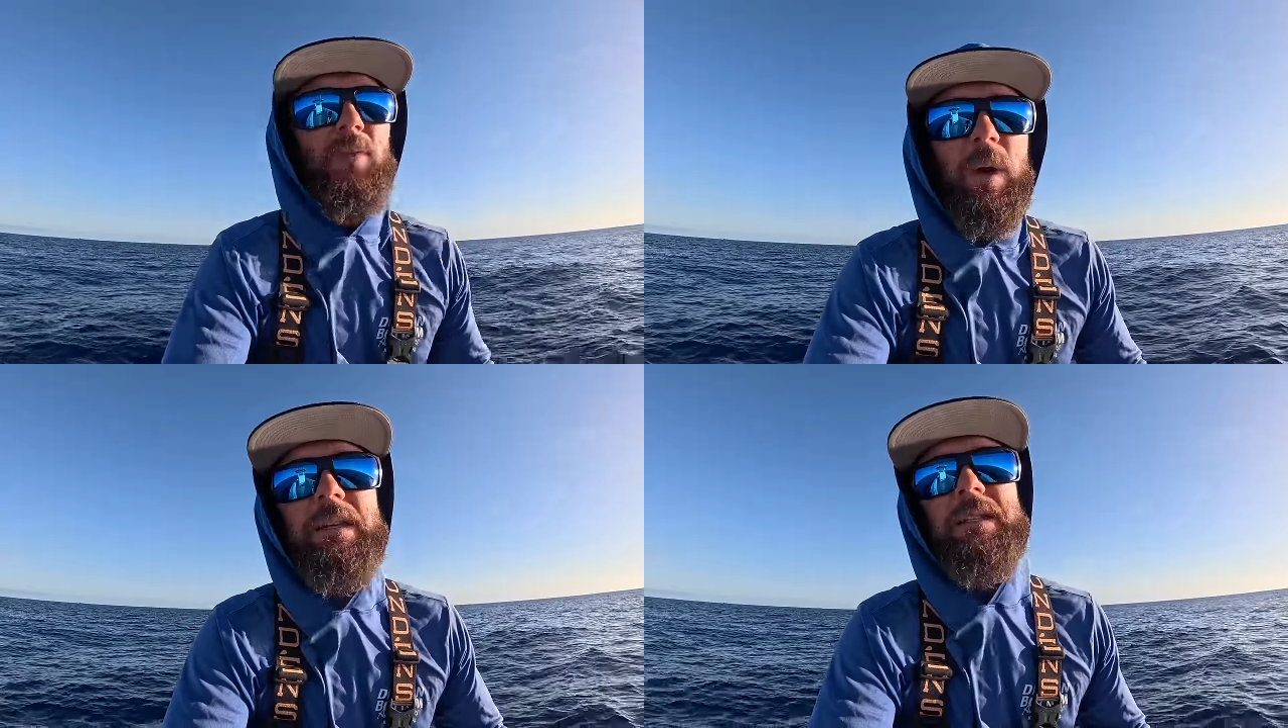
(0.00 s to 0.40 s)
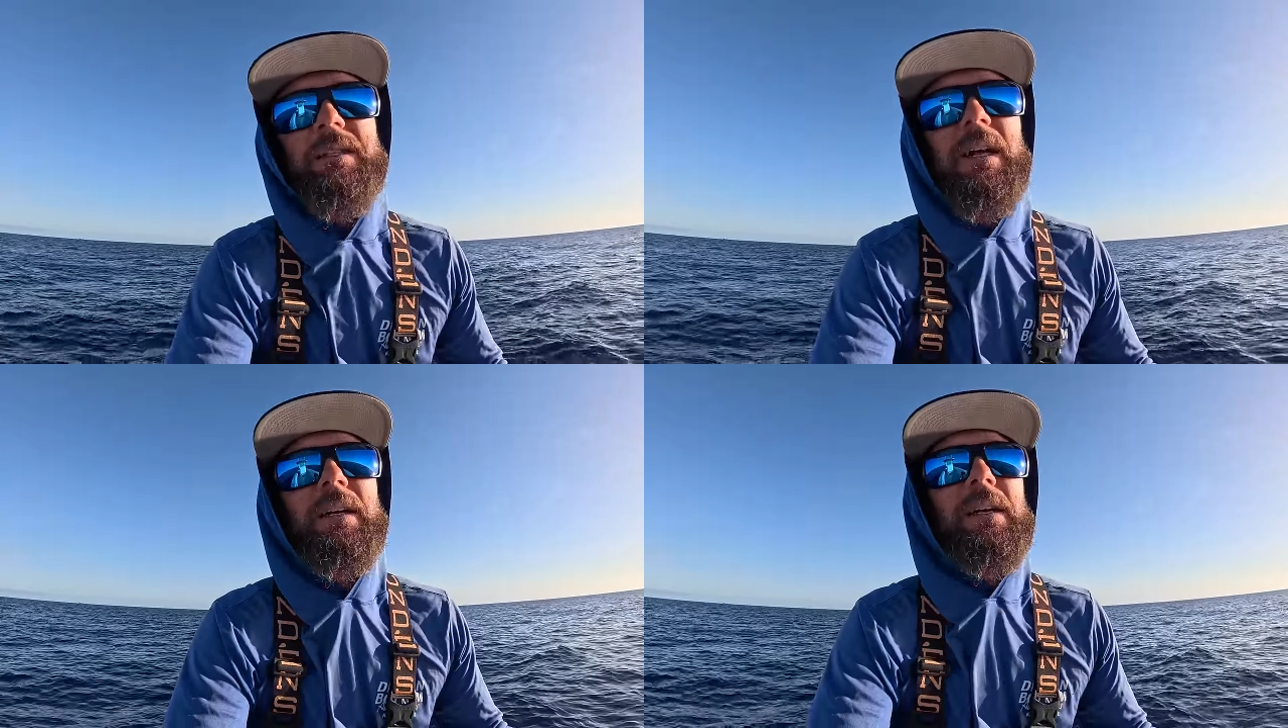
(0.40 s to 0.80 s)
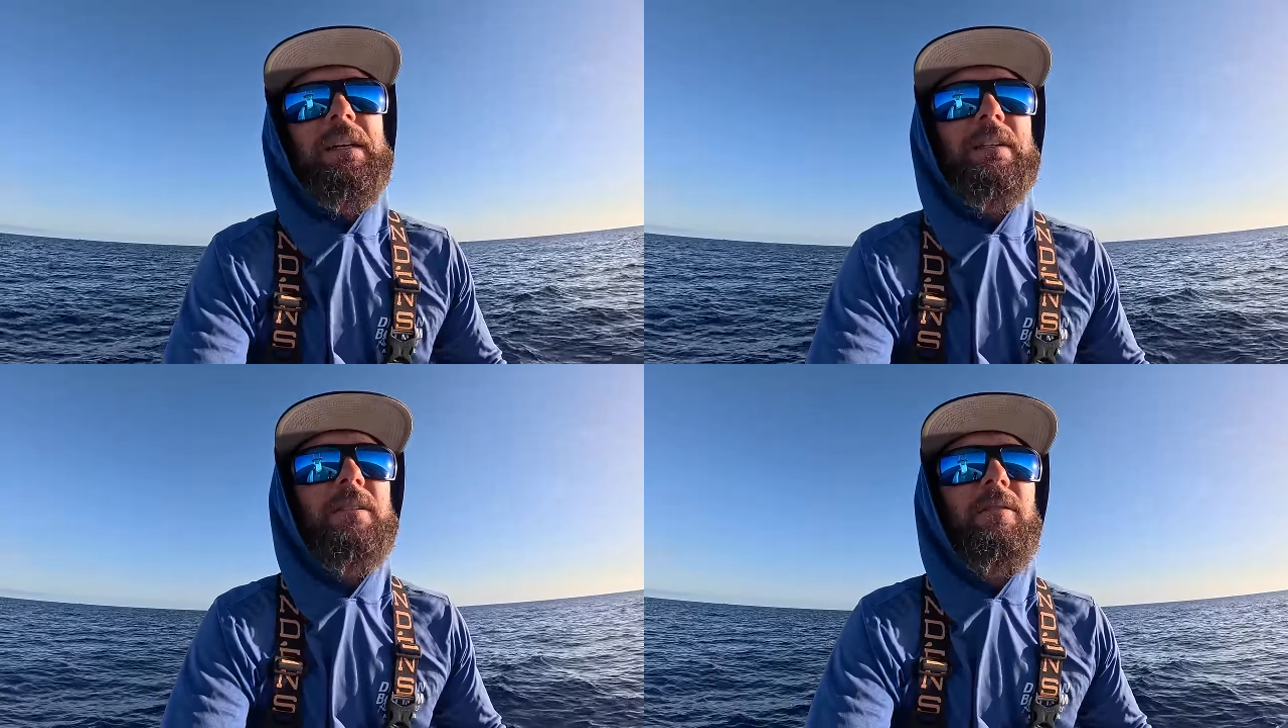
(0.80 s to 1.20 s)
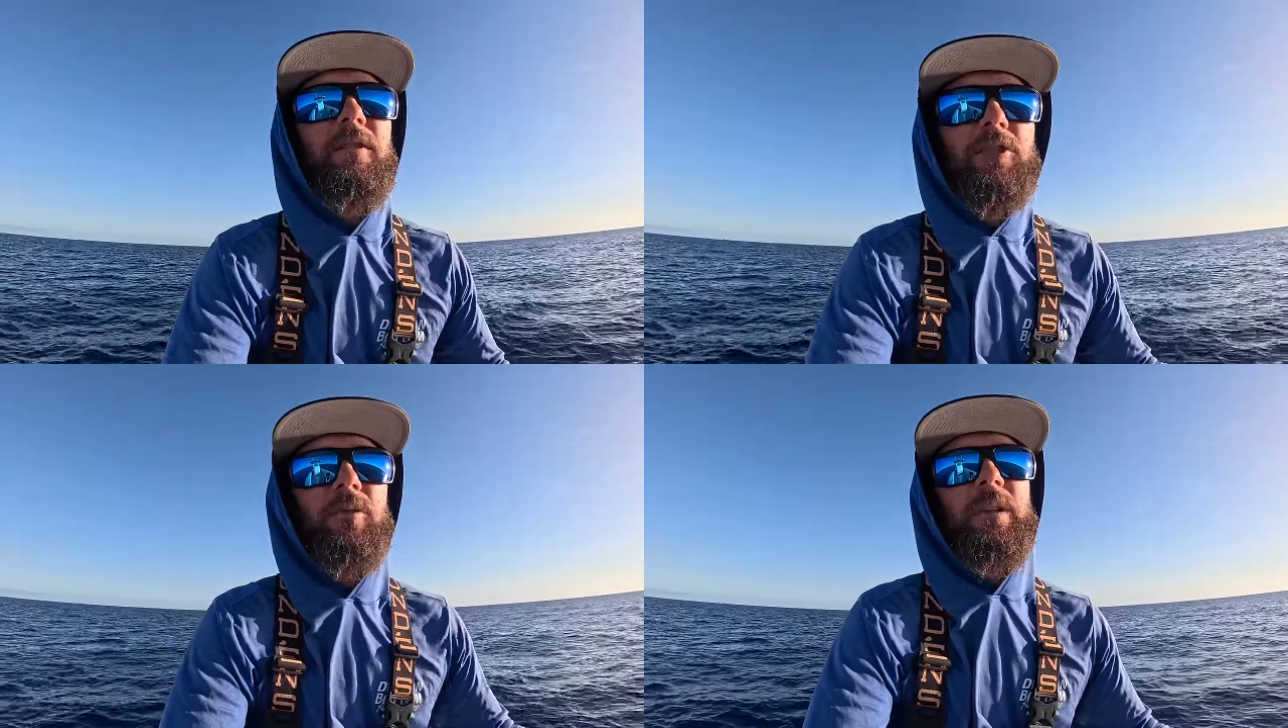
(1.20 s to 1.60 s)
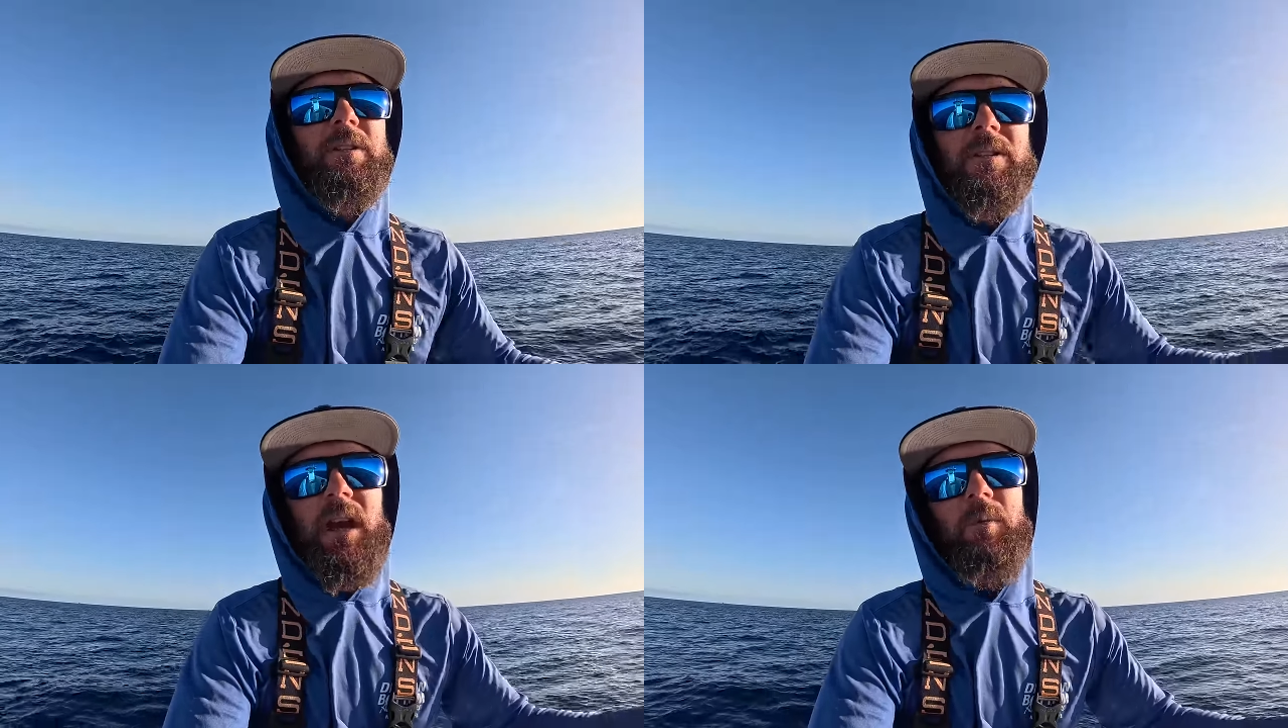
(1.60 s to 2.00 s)
wasted technically is the
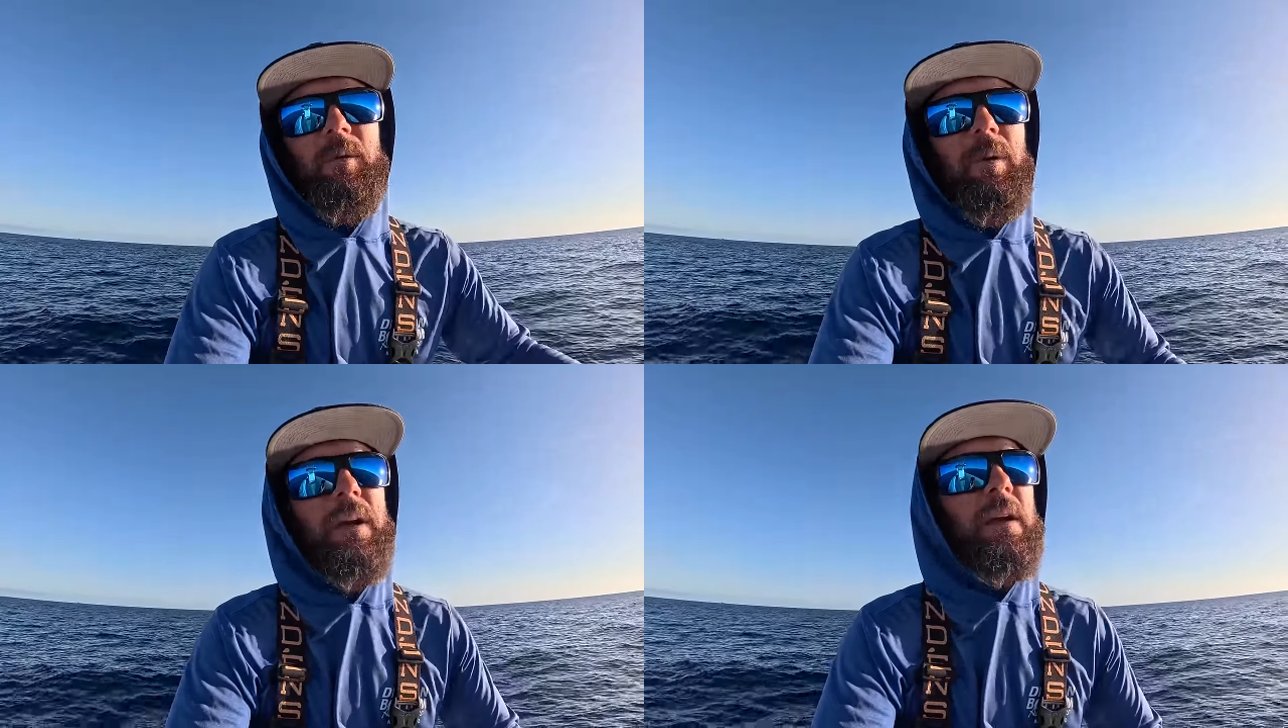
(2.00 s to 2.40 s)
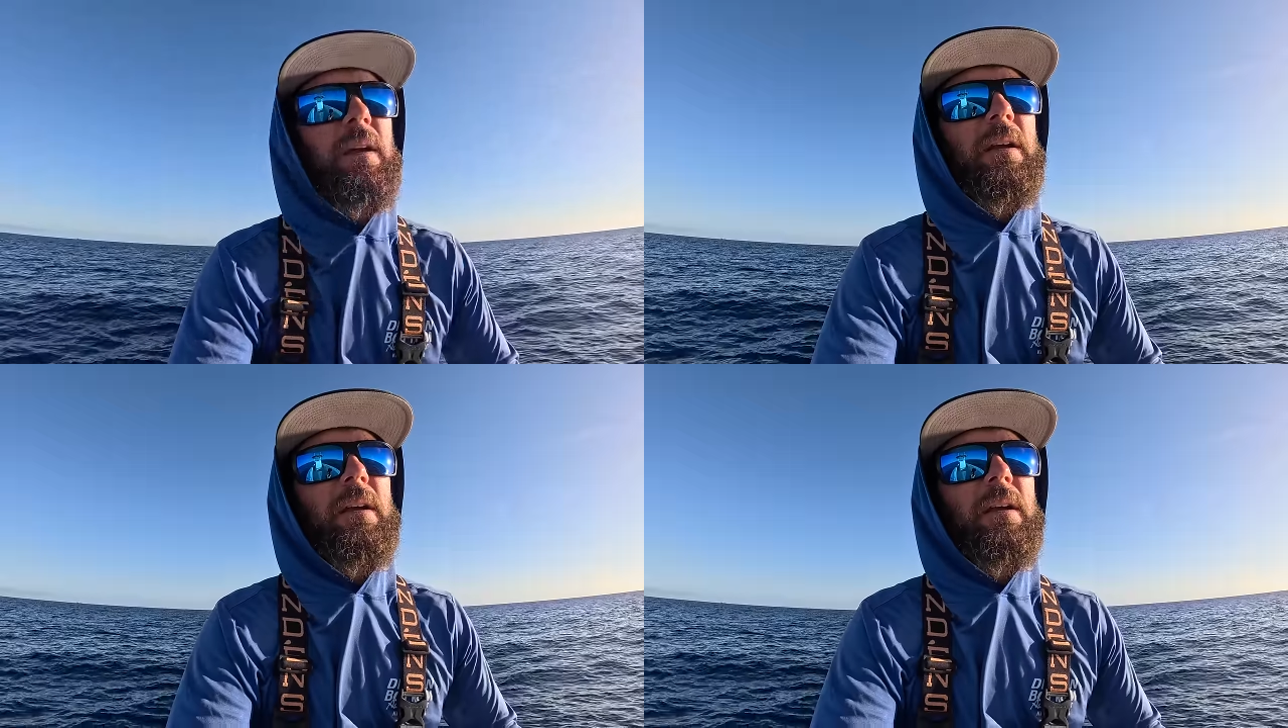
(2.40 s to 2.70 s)
fisherman's time and money.